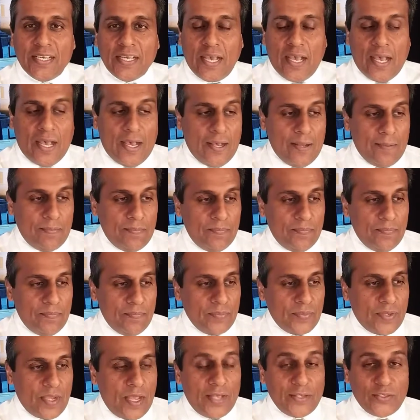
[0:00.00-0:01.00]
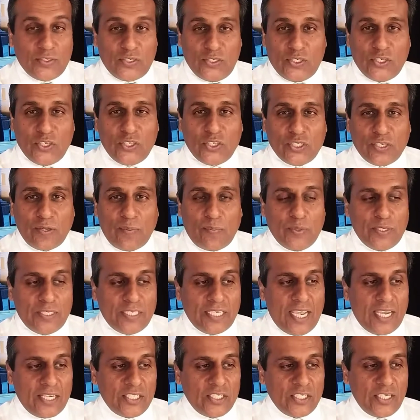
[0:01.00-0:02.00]
constitutional
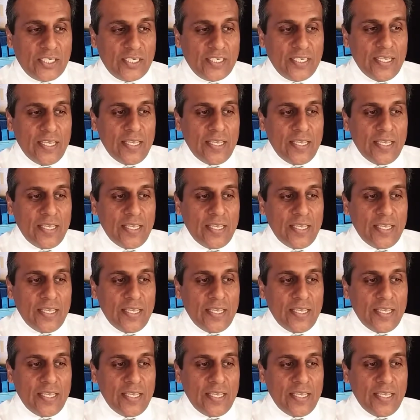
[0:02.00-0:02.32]
protection.